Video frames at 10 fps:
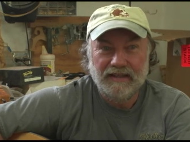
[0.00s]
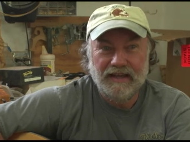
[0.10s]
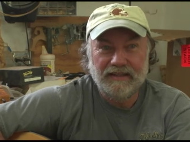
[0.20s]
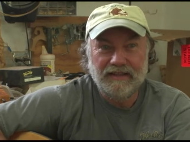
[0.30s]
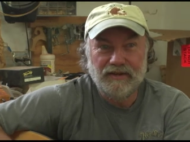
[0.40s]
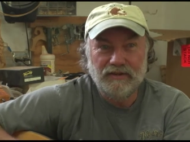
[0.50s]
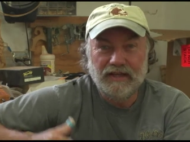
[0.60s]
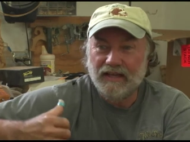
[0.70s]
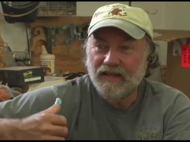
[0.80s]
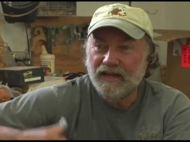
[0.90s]
and go to
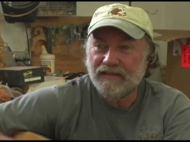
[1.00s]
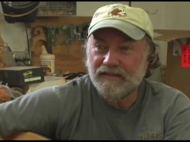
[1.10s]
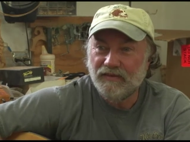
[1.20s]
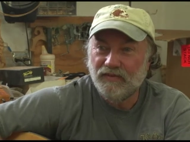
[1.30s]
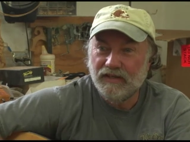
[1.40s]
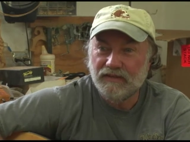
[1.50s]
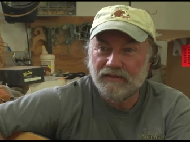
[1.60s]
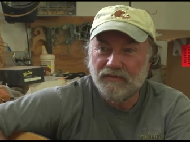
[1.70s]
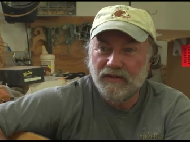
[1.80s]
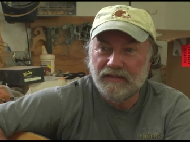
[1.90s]
Galax to the Fiddlers
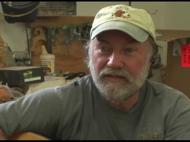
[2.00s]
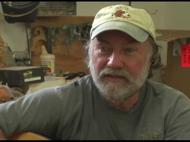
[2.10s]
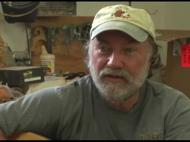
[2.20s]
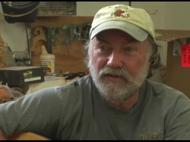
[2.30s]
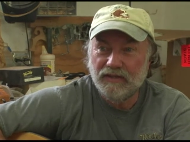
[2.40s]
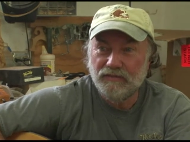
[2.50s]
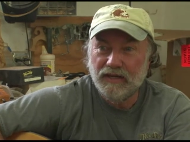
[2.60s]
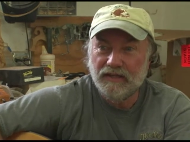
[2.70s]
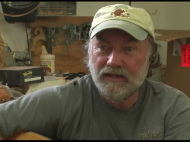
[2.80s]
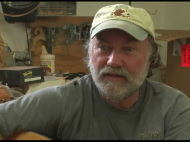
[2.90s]
Convention so we could be
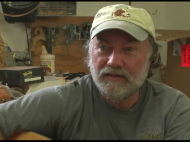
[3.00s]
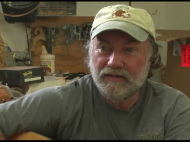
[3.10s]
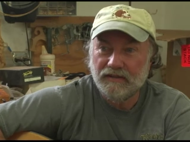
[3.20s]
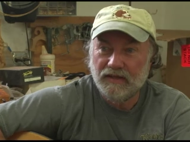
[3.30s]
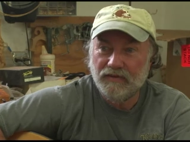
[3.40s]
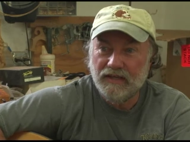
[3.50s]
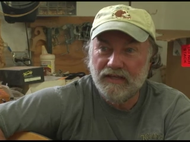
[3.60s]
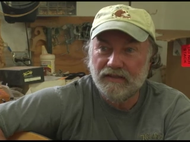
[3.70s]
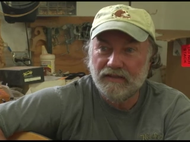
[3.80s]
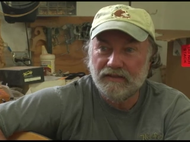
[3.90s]
there of the
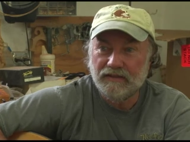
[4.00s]
evening.